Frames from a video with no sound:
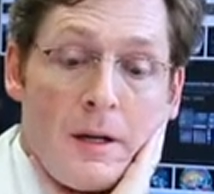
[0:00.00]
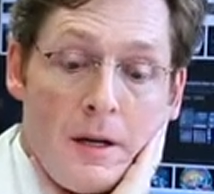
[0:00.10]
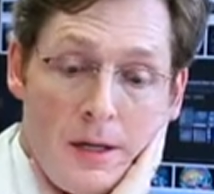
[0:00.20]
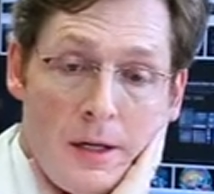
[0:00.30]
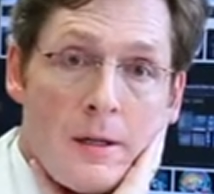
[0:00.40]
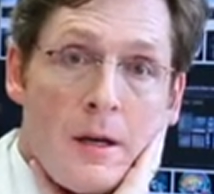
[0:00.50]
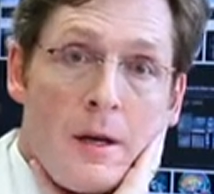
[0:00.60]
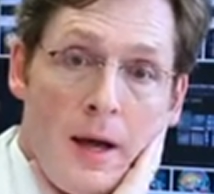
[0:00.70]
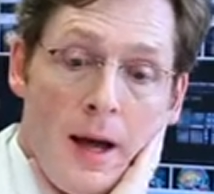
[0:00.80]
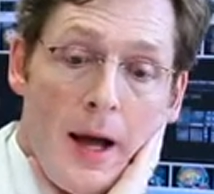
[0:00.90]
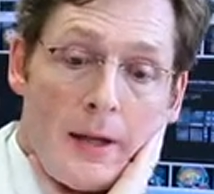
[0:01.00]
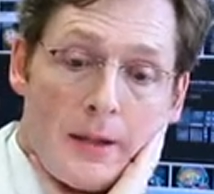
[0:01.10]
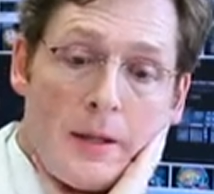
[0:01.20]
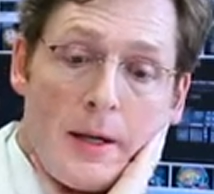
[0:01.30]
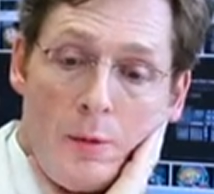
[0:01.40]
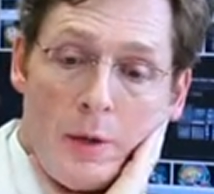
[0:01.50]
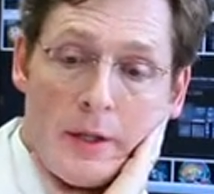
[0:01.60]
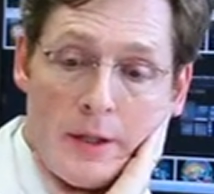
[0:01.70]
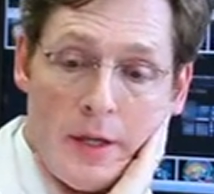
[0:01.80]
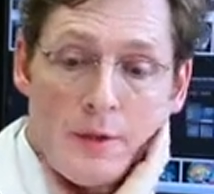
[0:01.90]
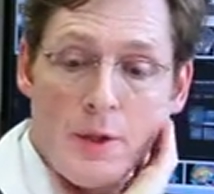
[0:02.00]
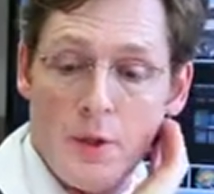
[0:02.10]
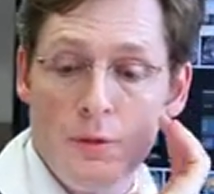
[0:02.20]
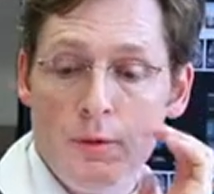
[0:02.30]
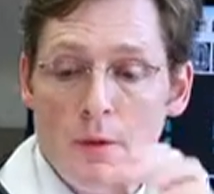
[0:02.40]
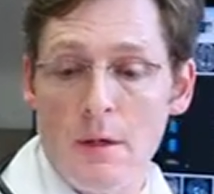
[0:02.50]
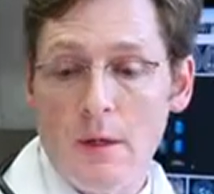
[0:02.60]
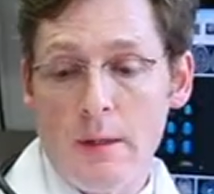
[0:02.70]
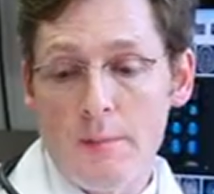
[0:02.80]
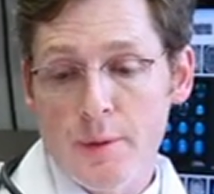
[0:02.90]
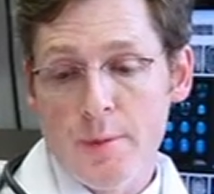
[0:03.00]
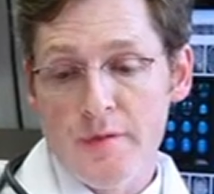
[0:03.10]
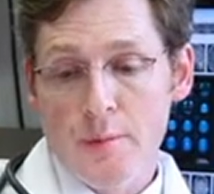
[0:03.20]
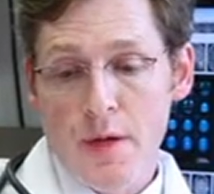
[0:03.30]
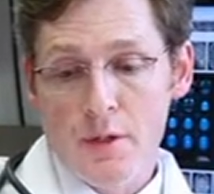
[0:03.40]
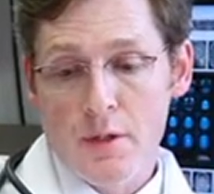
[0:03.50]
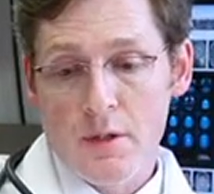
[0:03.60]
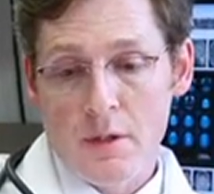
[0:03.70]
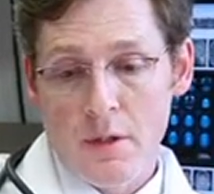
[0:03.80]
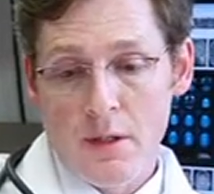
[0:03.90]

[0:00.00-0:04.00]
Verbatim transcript: Uh huh. I, I want to give you um, some information